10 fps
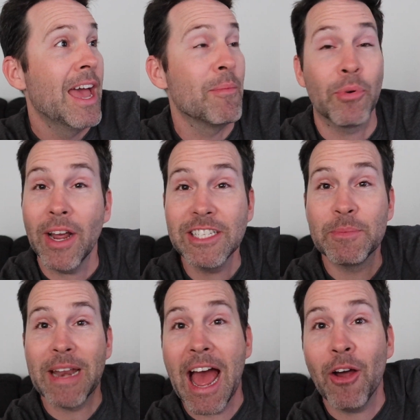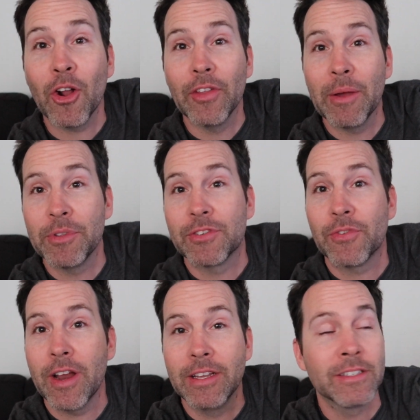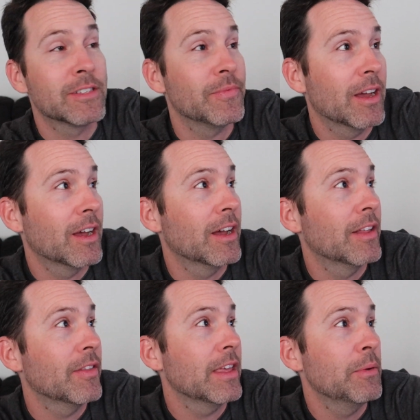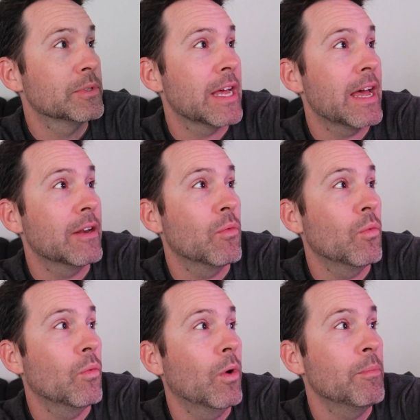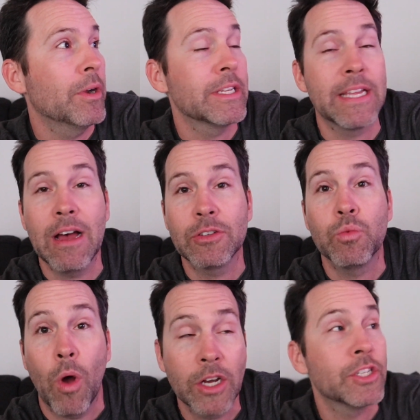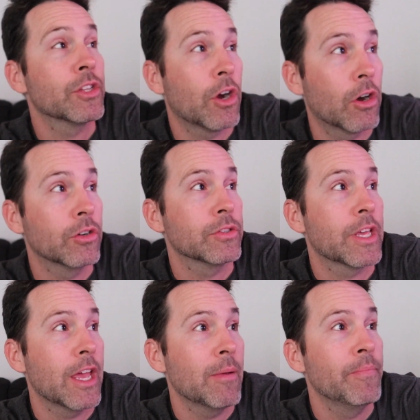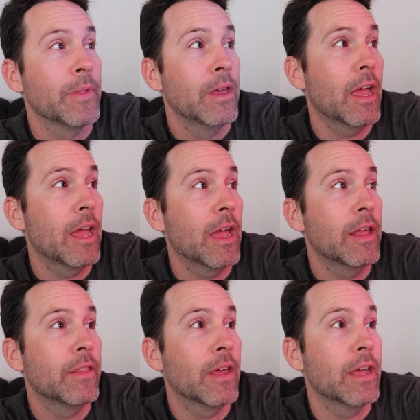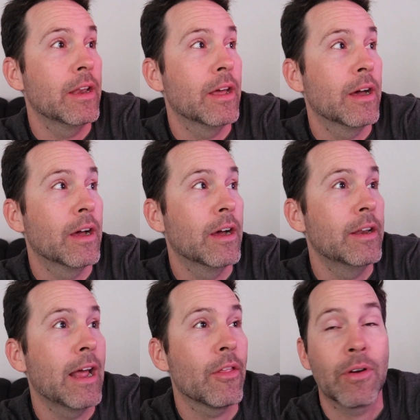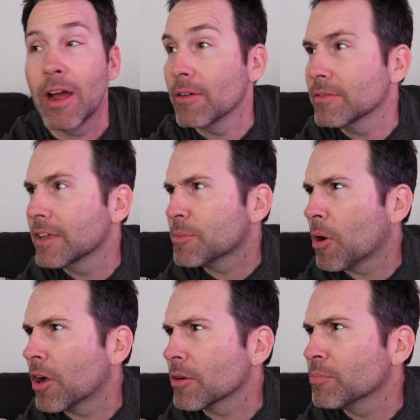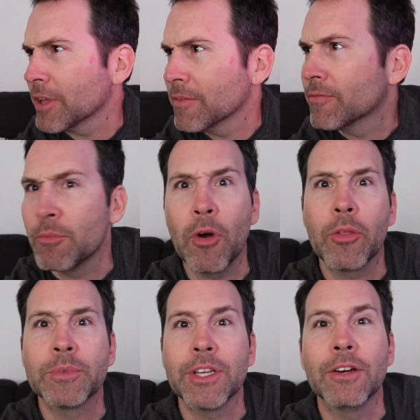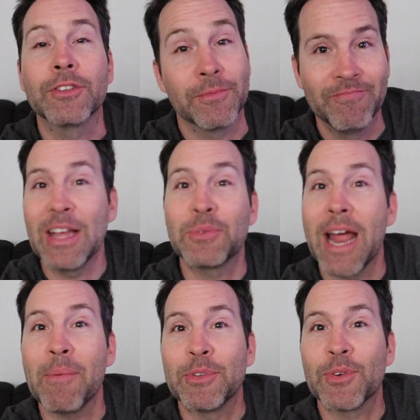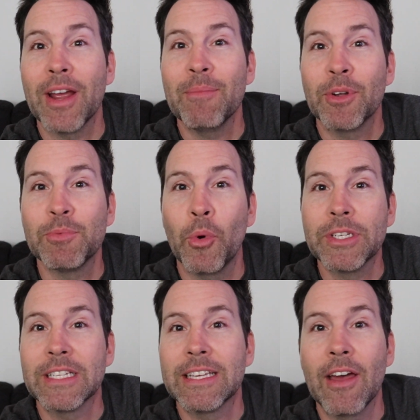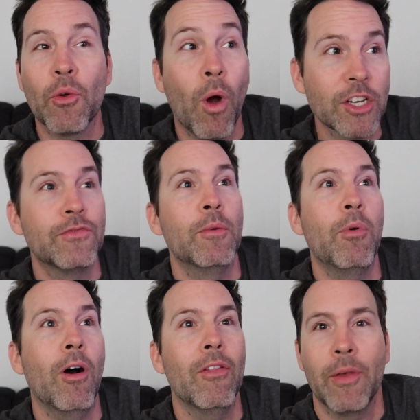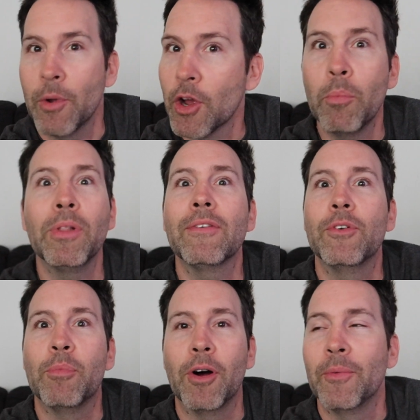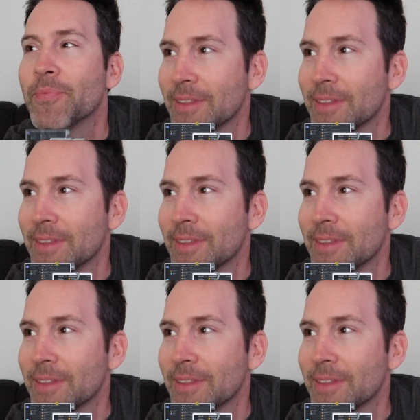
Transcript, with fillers: And Bryce has been out all day with his friends. Uh, he was at one buddy's house watching the Cardinals game, and then uh, now they're out at the park playing football themselves. That's what happens, right? A bunch of boys get together, watch football, and they want to go play football.